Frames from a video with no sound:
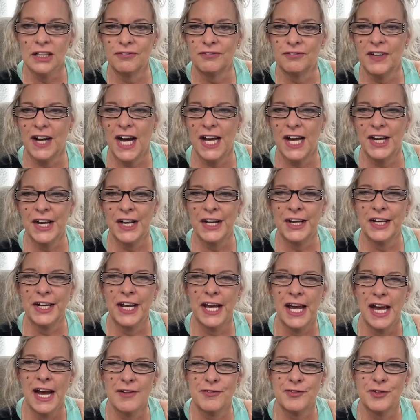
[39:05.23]
if I didn't
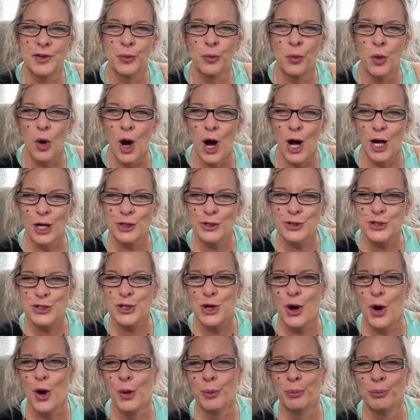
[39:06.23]
have to walk
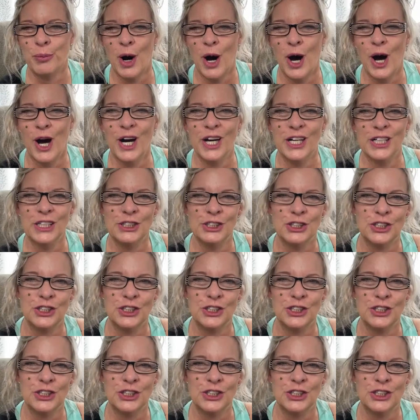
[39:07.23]
so much.